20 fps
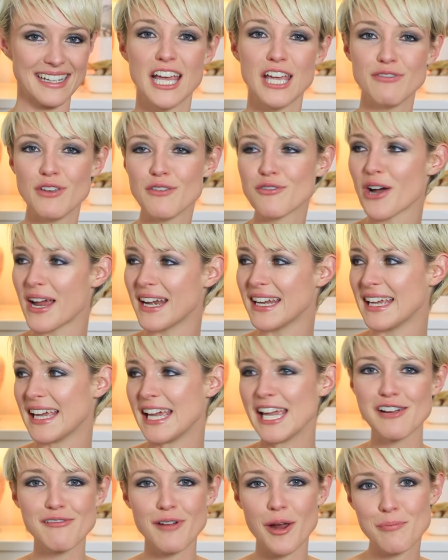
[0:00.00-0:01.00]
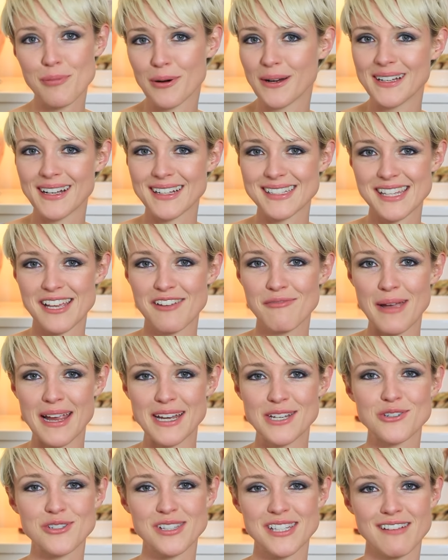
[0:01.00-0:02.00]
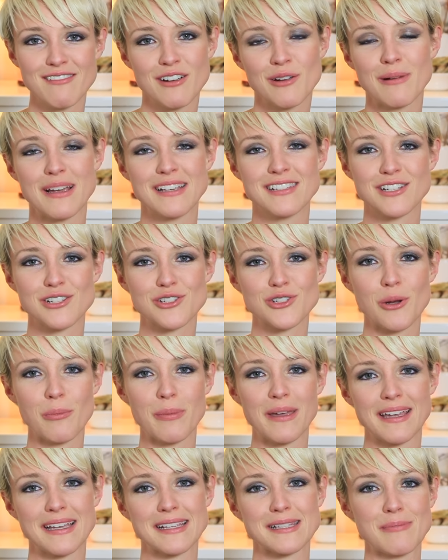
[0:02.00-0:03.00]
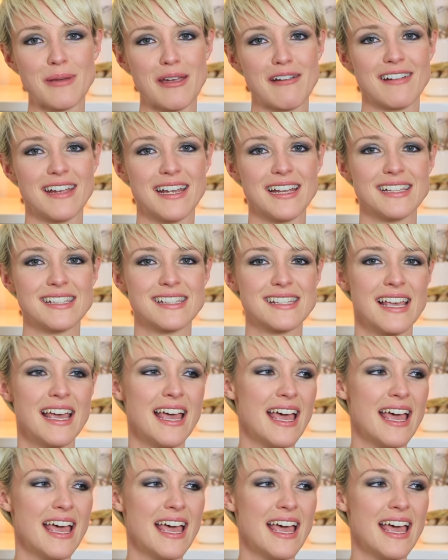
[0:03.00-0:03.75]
If you've got any hero products that have made your zero waste shopping experience